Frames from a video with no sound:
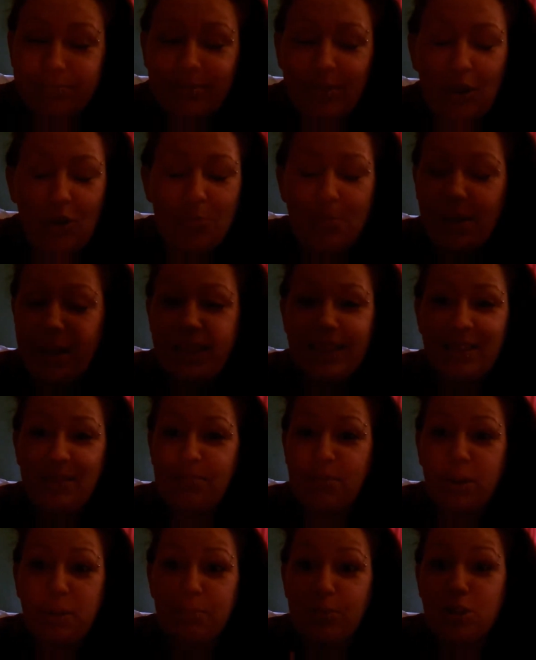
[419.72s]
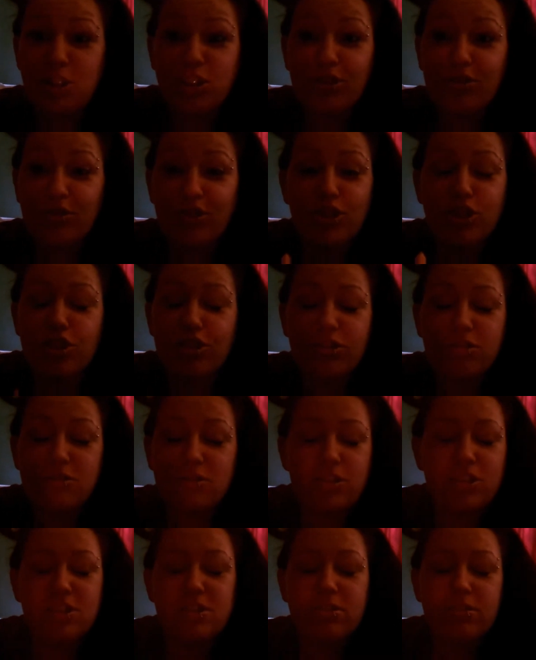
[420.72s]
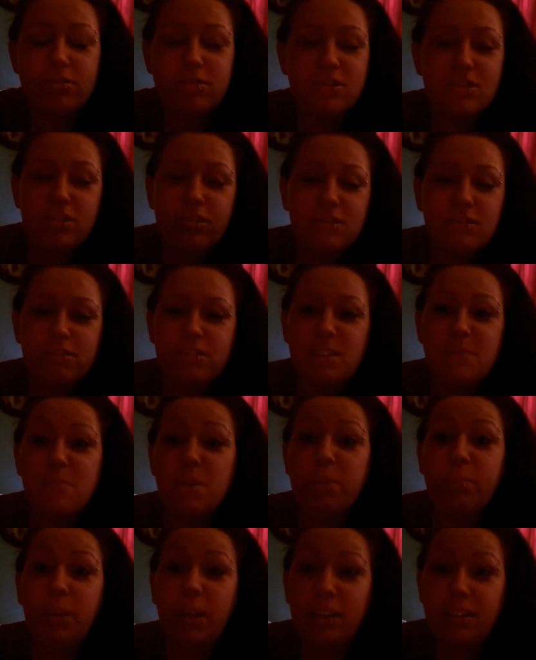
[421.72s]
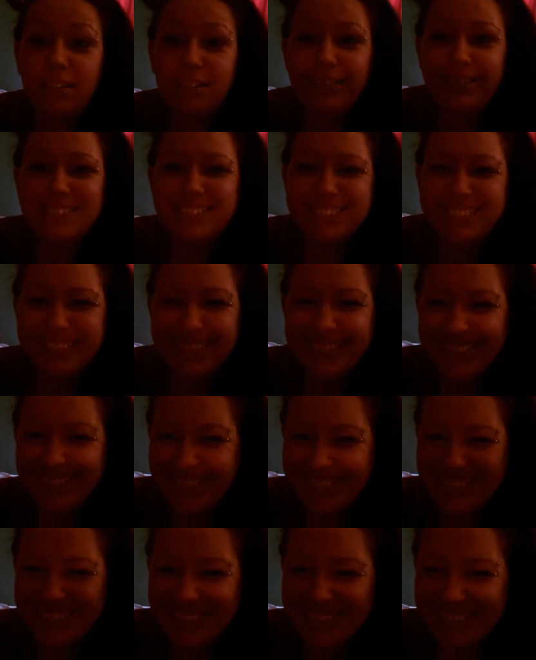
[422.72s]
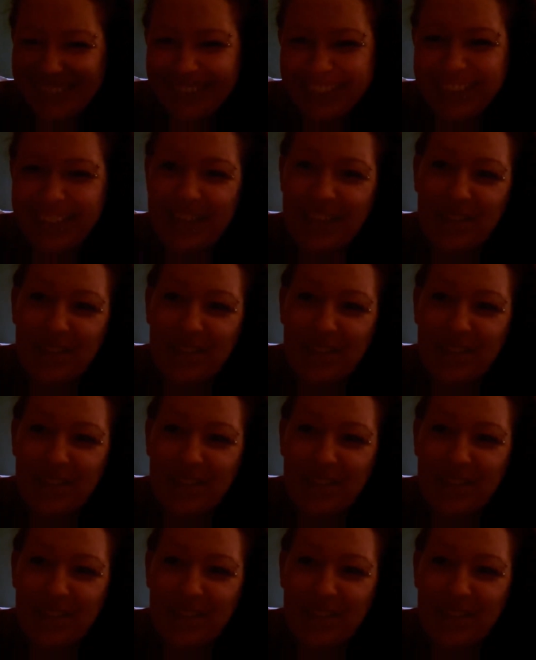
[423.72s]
Hold my hand up to him. Shh, shh, shh, shh. Give me a minute. He